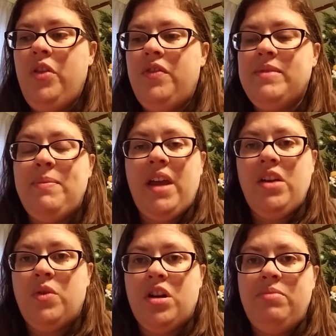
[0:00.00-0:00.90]
from something I
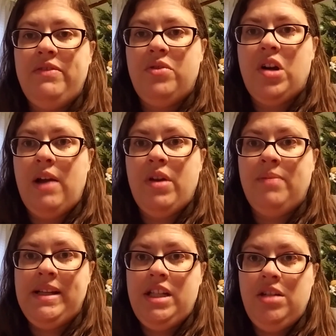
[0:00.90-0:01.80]
ordered before I went on
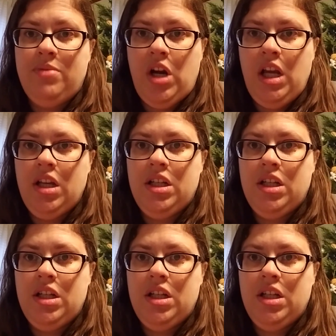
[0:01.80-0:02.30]
my stitchy break,